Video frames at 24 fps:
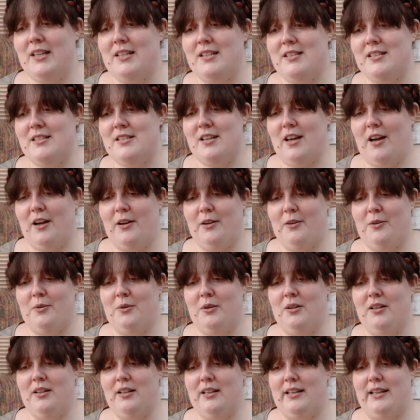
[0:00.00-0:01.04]
So
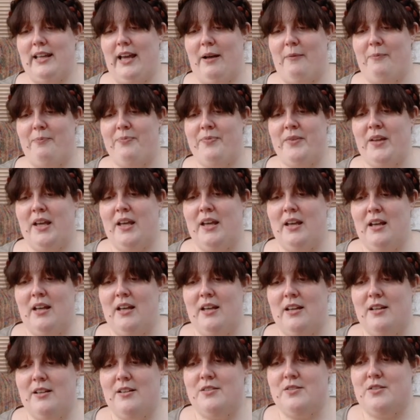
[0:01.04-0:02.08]
yeah,
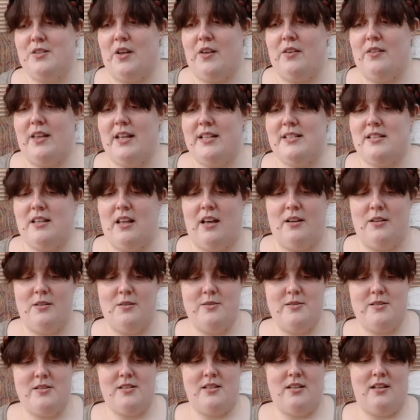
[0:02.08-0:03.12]
so that's
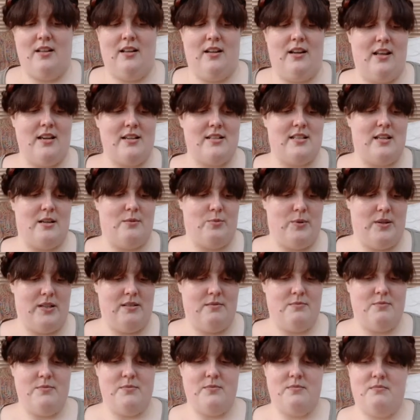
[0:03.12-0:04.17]
those. Like I said,
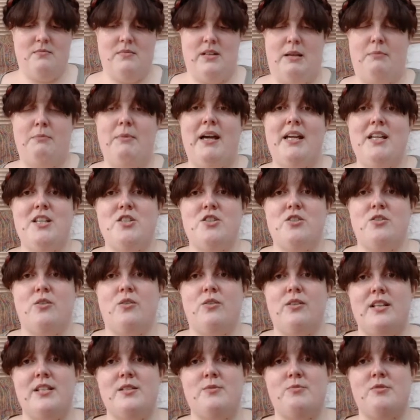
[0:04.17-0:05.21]
we made
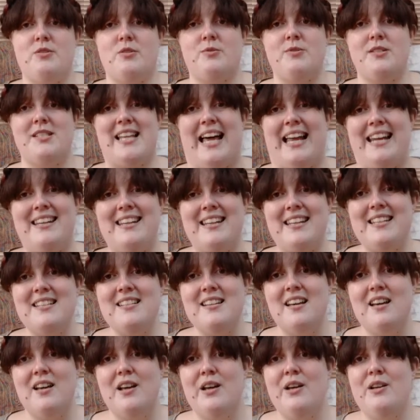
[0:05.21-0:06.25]
sure this was all sanded
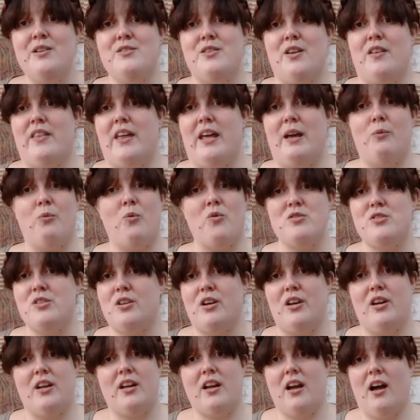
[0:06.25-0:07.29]
so that it wasn't
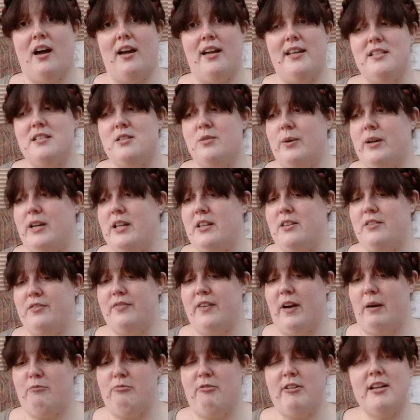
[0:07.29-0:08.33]
going to cut into any of the
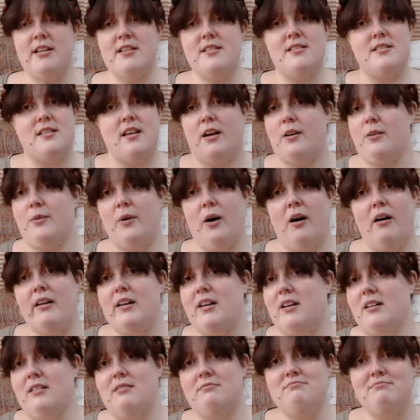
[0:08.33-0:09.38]
fabric, so I
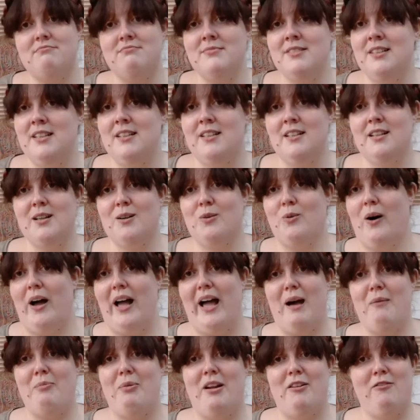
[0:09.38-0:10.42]
can quite
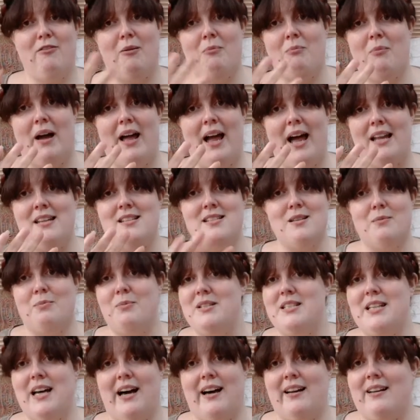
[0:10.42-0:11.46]
happily run my hands up
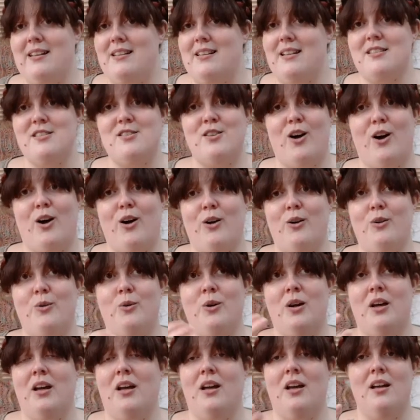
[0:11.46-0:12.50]
and down it. There's no
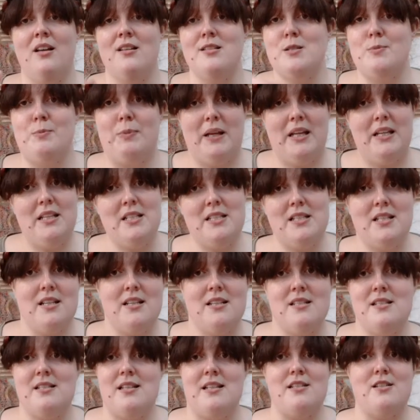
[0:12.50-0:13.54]

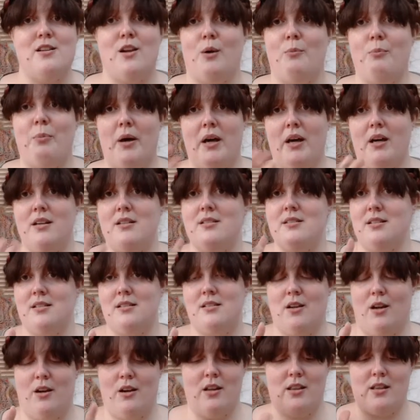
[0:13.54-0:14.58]
splinters, there's no burrs, there's
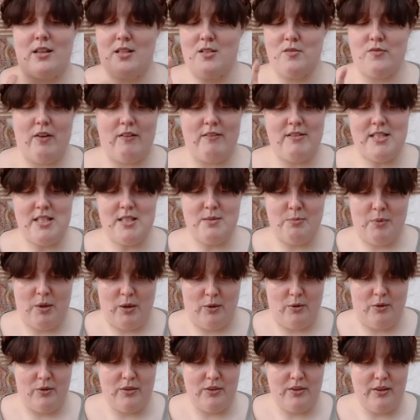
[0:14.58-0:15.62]
no nothing. It's very
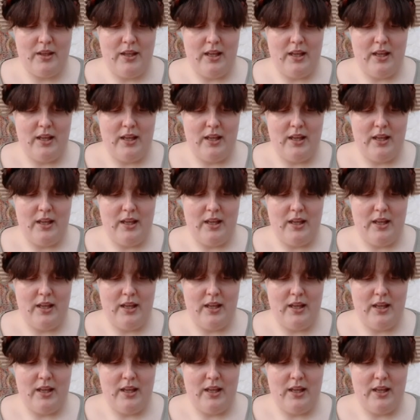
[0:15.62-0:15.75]
smooth.